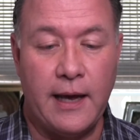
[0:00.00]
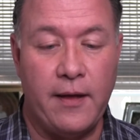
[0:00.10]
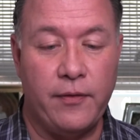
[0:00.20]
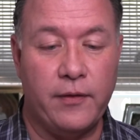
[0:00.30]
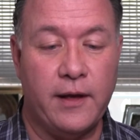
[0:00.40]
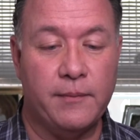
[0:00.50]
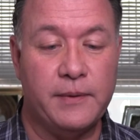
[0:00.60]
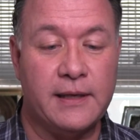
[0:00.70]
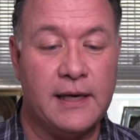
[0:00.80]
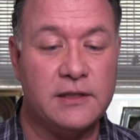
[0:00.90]
and, and
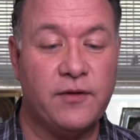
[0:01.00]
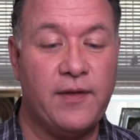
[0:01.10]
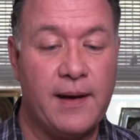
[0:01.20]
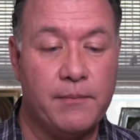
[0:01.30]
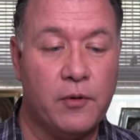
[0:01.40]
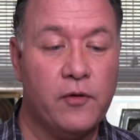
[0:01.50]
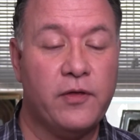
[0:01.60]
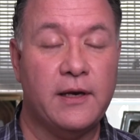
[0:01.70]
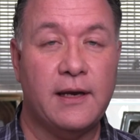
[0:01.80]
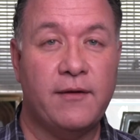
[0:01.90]
because of that
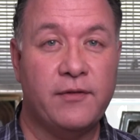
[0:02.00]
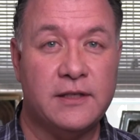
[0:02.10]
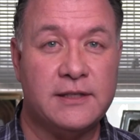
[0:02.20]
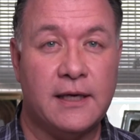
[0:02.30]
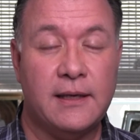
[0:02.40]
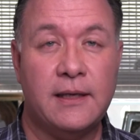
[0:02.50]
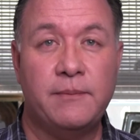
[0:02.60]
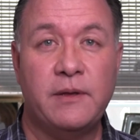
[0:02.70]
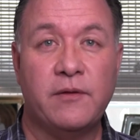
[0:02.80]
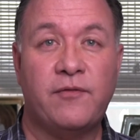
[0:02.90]
birthing of the Son, he'd
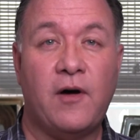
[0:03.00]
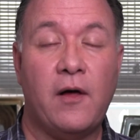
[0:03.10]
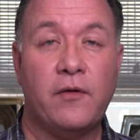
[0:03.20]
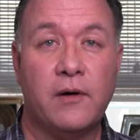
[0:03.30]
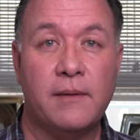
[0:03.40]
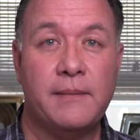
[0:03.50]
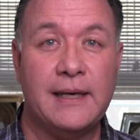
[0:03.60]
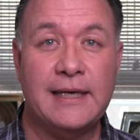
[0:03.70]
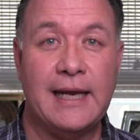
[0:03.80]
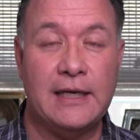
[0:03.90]
be the father of
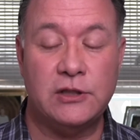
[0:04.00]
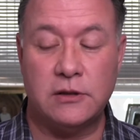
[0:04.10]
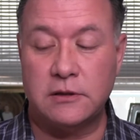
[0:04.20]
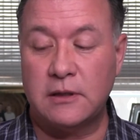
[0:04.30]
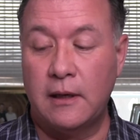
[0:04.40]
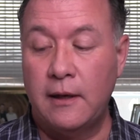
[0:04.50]
many nations.